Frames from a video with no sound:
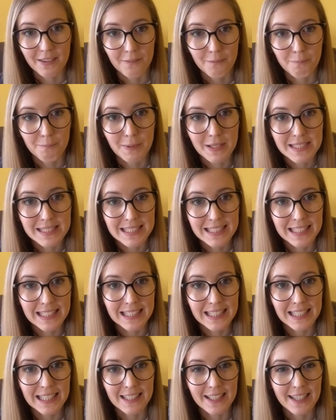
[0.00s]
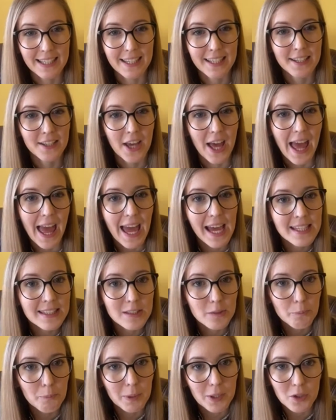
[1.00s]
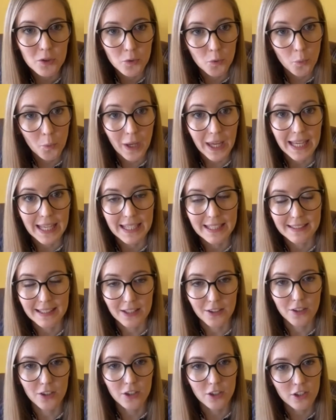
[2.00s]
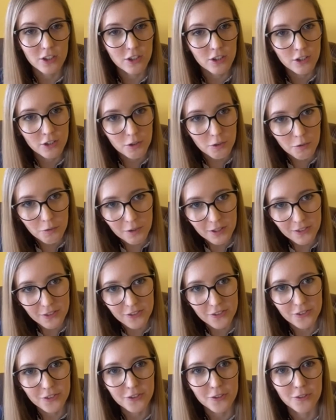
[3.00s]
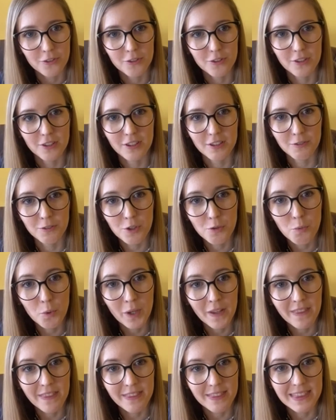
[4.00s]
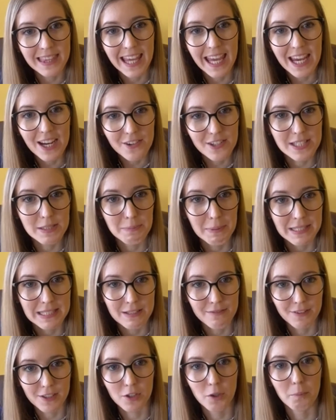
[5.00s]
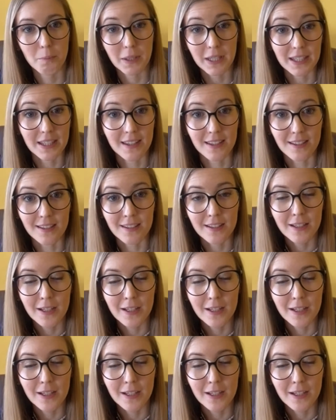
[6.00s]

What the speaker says: basically like in a hand-picked way that you want their specific opinion.